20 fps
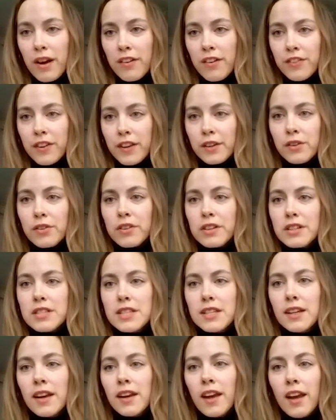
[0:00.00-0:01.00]
of
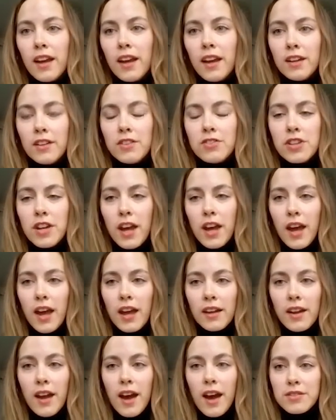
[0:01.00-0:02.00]
increasing age
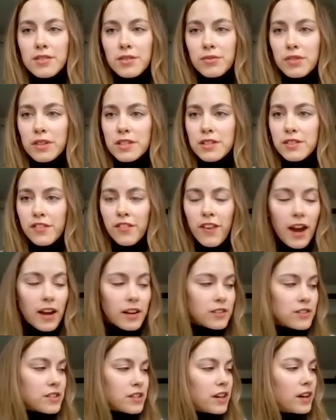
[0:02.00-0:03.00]
and as a risk
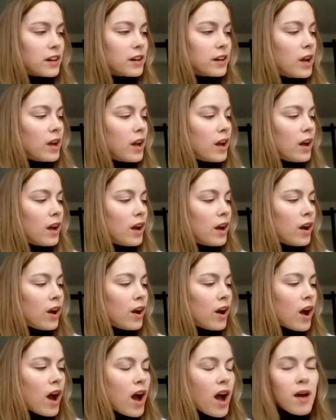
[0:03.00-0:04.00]
factor.
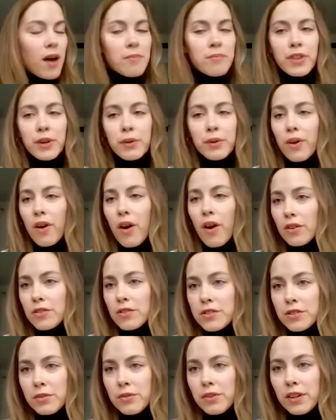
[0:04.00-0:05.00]
There were
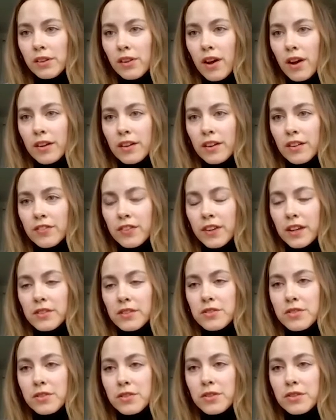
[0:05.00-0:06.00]
also a lot of
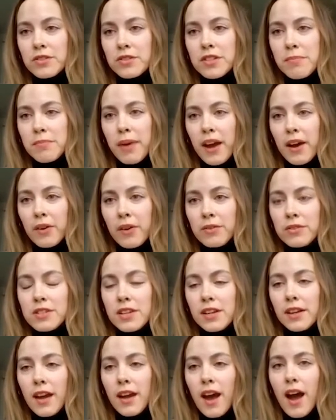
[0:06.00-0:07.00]
concerns about
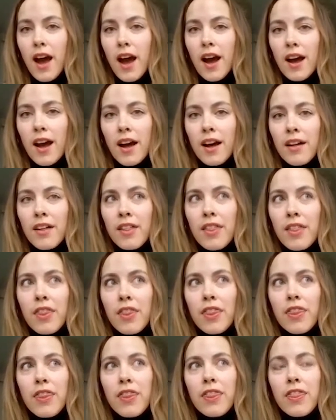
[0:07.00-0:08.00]

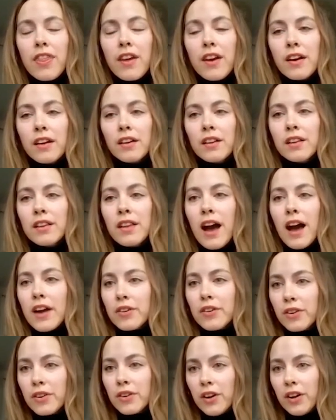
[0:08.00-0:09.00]
the
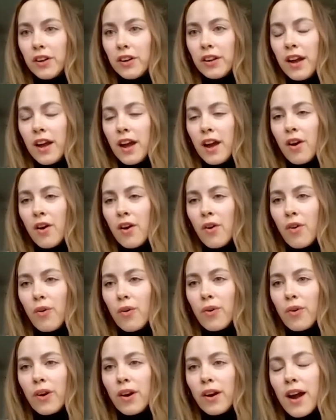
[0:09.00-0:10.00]
collateral
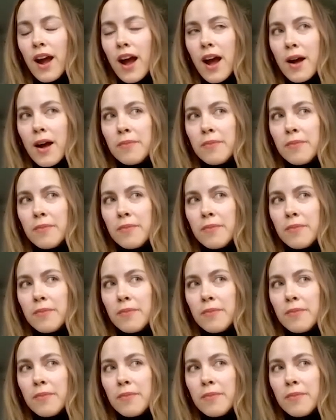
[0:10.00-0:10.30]
or